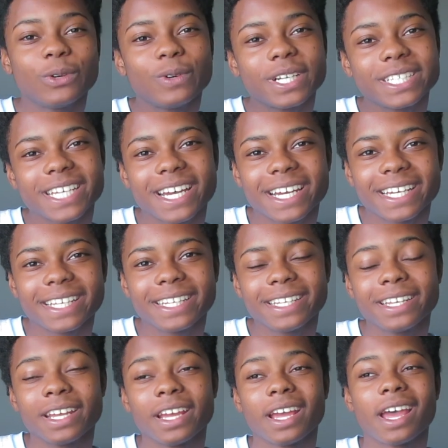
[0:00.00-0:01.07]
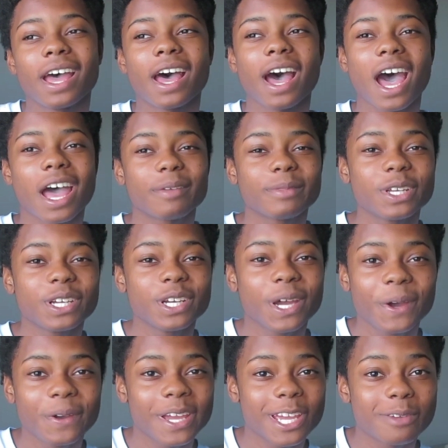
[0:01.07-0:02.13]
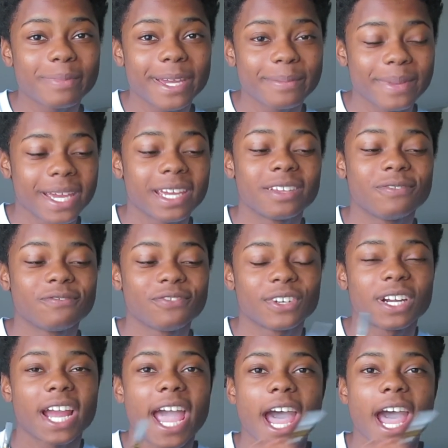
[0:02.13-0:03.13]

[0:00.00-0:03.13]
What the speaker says: We're done. I'm gonna go hit my pen for